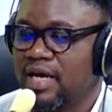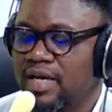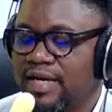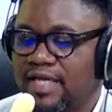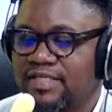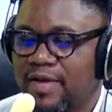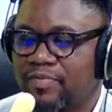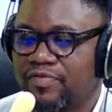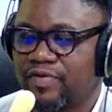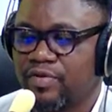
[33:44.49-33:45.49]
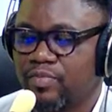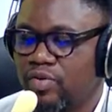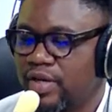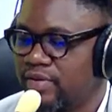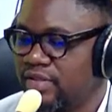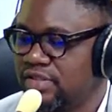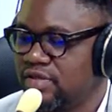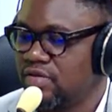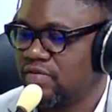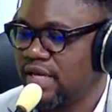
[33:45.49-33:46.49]
99.3, good morning. We lost your
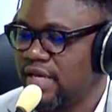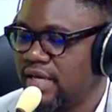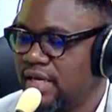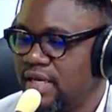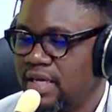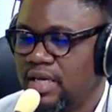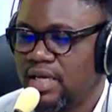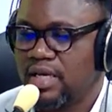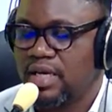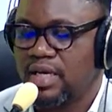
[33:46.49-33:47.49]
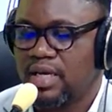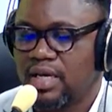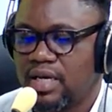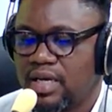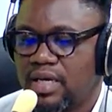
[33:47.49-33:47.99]
call there.